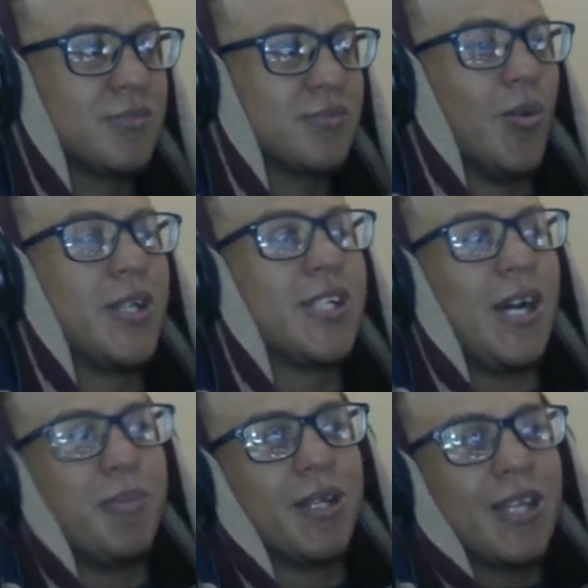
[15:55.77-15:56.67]
Which
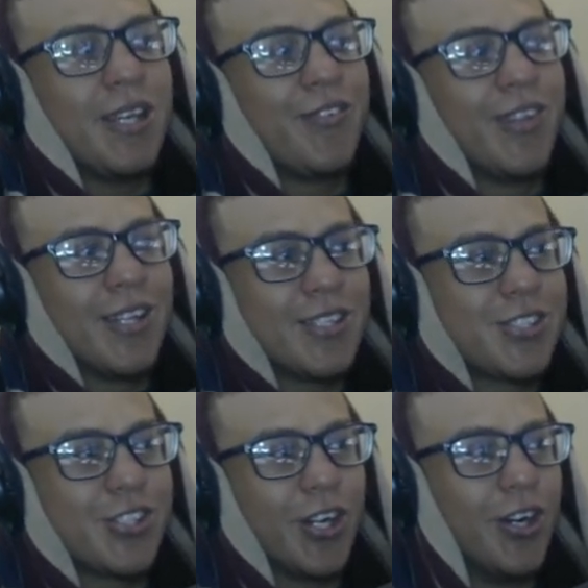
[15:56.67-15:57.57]
I believe in this
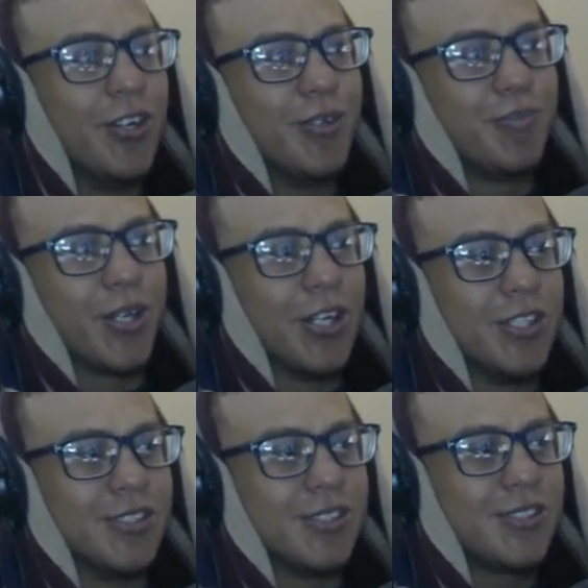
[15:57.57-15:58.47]
show,
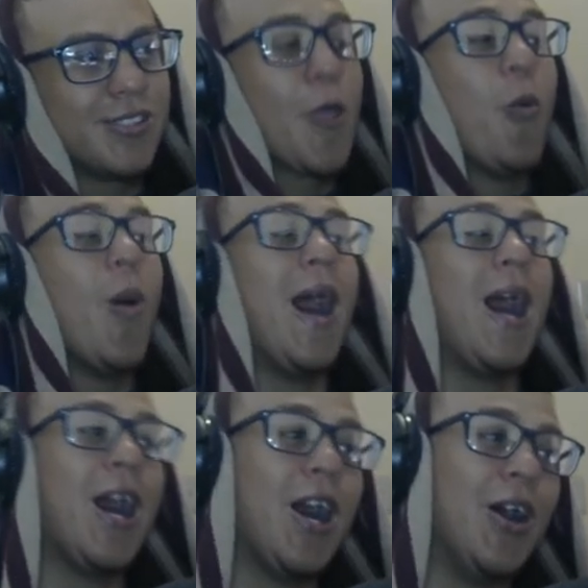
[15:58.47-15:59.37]
because,
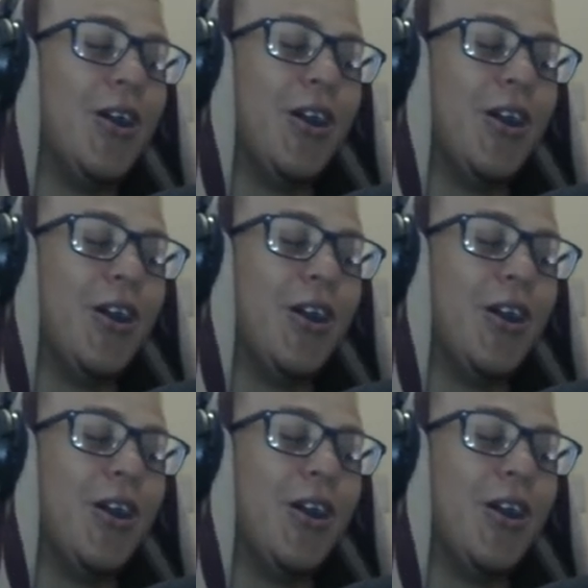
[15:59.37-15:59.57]
wow,